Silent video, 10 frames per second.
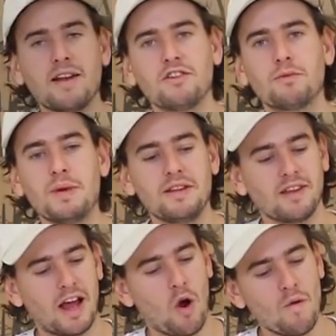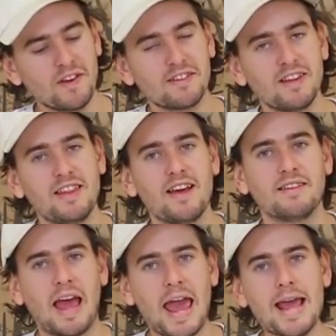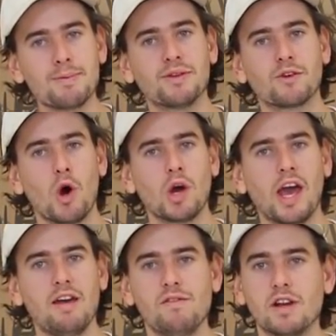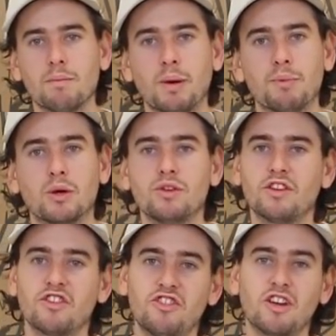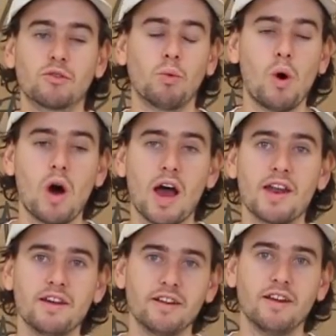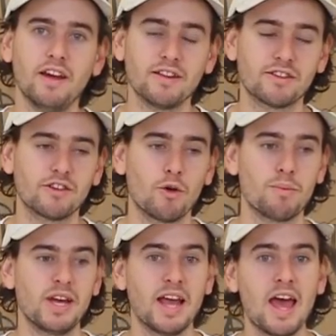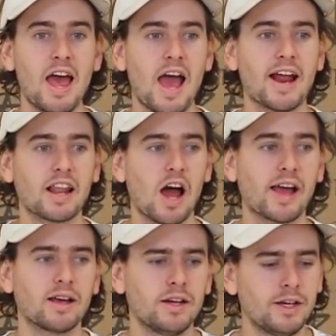that just means, like, obviously there's heaps of concave in it, but because it's 6 wide, it's so big, and like